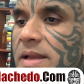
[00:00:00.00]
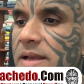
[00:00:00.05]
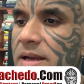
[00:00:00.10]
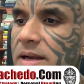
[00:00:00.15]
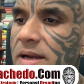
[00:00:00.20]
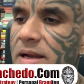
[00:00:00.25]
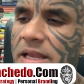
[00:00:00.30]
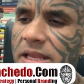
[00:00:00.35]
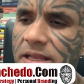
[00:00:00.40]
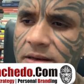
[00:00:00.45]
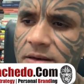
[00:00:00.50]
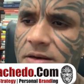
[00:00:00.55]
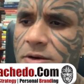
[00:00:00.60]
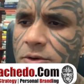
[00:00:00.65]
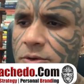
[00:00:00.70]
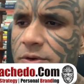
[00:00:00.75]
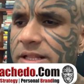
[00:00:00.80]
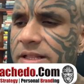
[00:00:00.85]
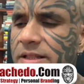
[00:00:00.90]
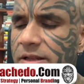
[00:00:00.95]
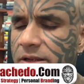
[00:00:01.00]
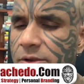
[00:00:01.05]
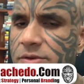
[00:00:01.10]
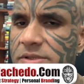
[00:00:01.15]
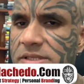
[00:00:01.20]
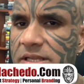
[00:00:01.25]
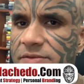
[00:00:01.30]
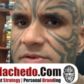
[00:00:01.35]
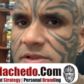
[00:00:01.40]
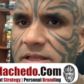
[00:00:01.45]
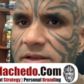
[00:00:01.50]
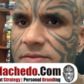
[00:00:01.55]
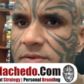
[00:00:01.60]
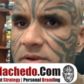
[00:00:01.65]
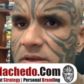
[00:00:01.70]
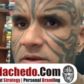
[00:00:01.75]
uh, including the news, everything will